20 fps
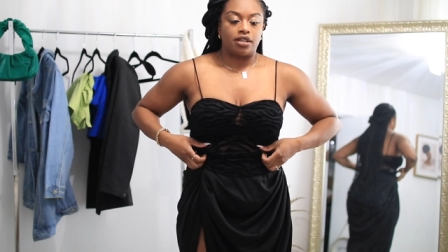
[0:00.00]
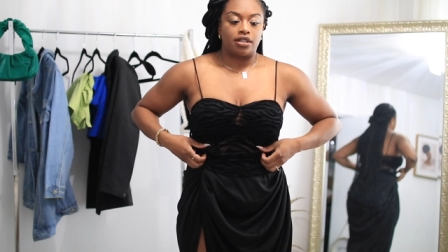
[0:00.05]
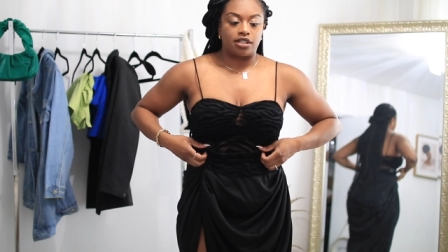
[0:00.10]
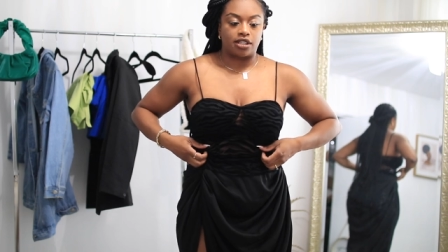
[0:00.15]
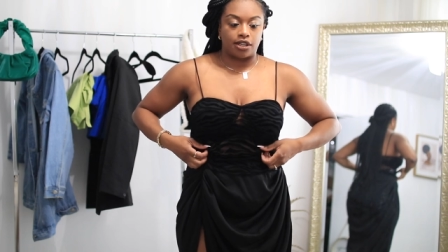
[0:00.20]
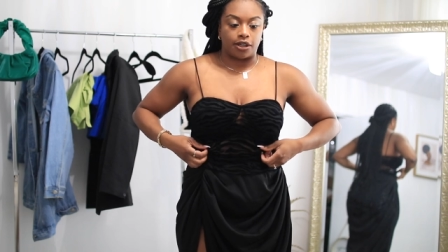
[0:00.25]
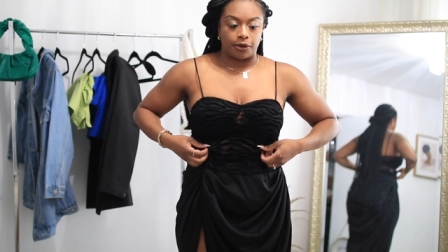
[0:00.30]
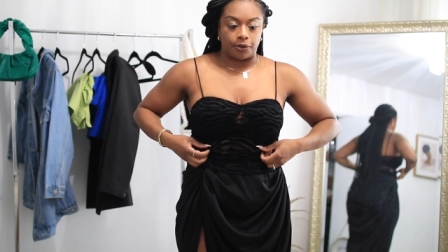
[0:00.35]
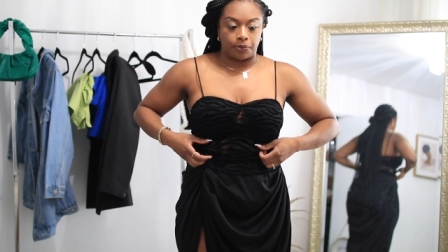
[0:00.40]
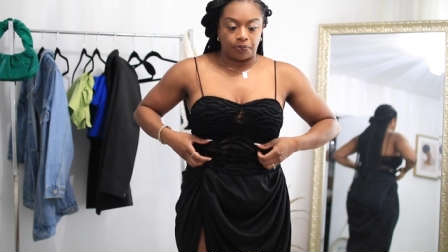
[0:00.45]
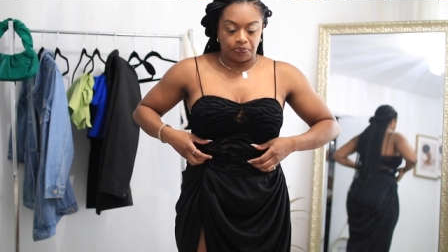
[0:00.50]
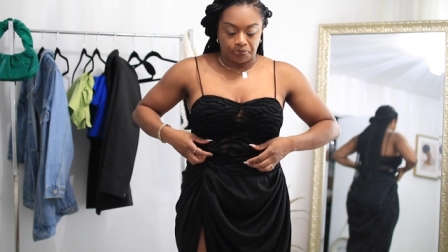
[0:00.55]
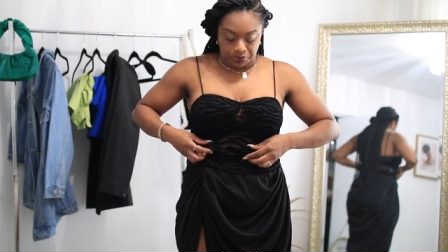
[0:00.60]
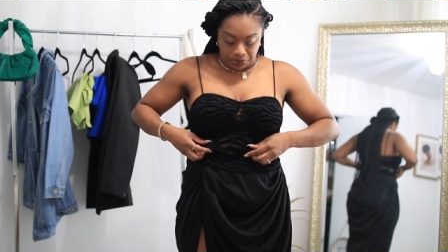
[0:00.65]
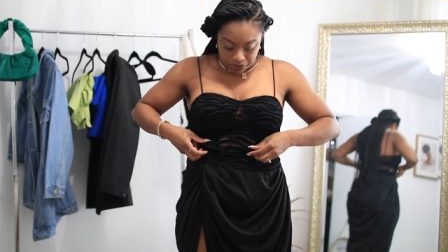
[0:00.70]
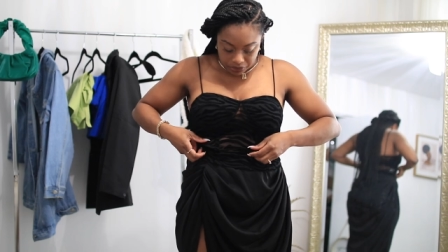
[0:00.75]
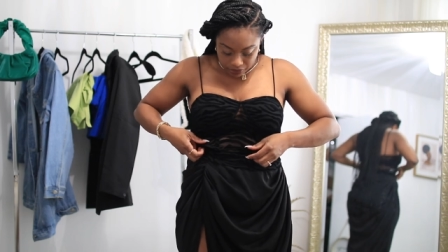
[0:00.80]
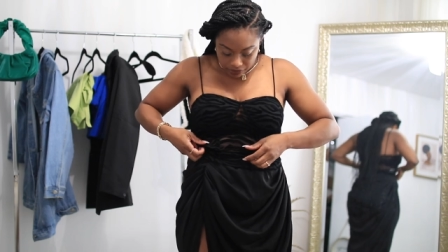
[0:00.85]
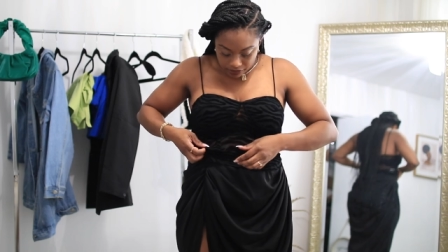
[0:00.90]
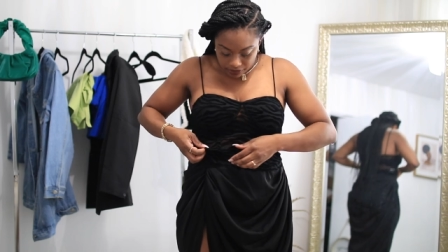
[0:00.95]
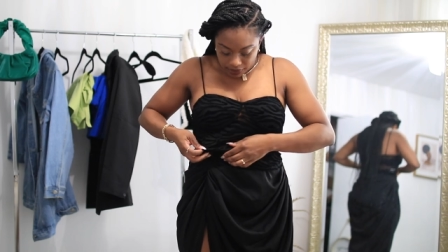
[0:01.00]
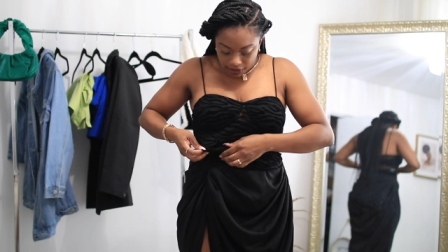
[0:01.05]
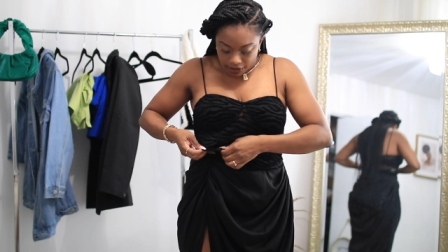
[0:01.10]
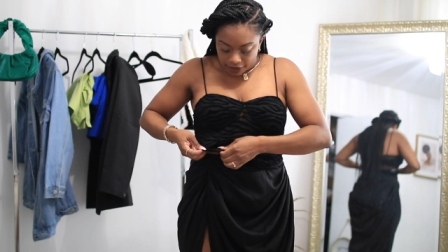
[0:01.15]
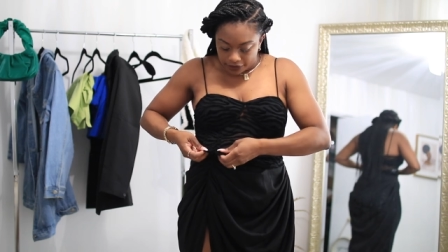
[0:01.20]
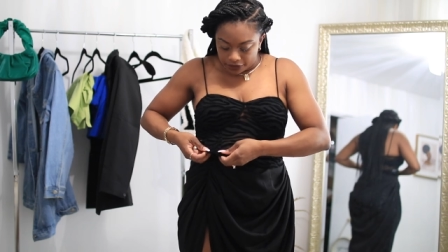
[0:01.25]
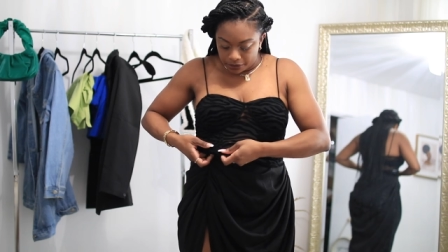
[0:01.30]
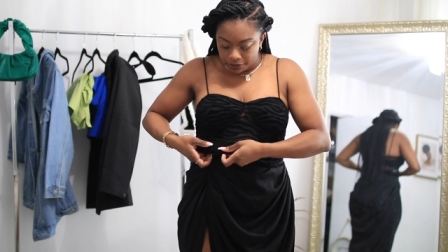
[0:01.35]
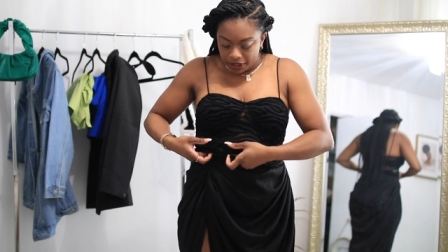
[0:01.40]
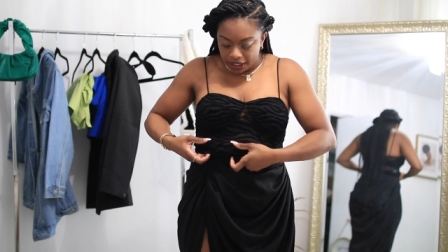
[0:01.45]
So
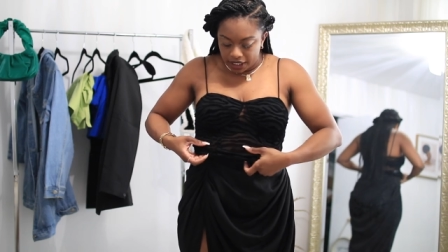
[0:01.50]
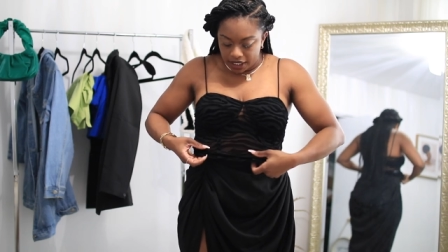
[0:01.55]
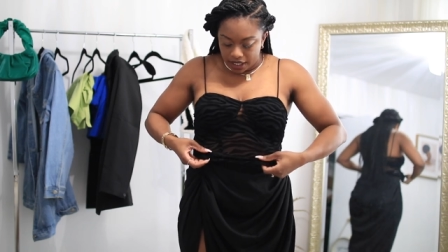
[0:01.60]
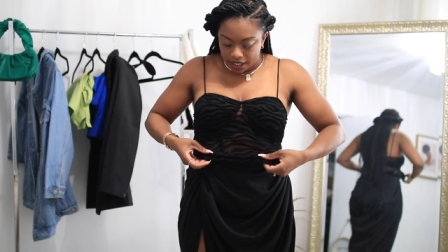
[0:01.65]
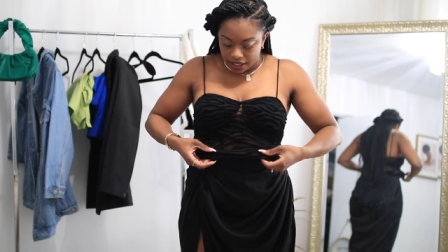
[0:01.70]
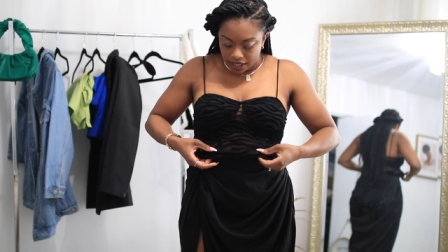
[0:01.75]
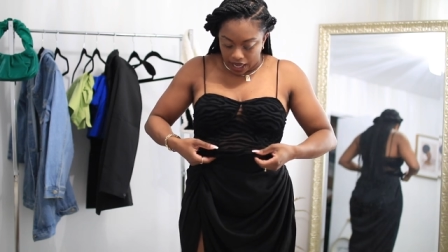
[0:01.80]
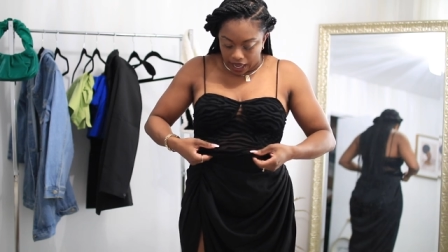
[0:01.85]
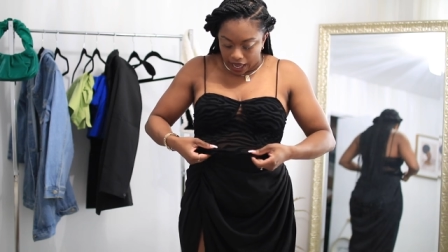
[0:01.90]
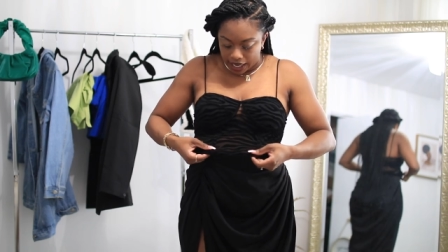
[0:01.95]
for me,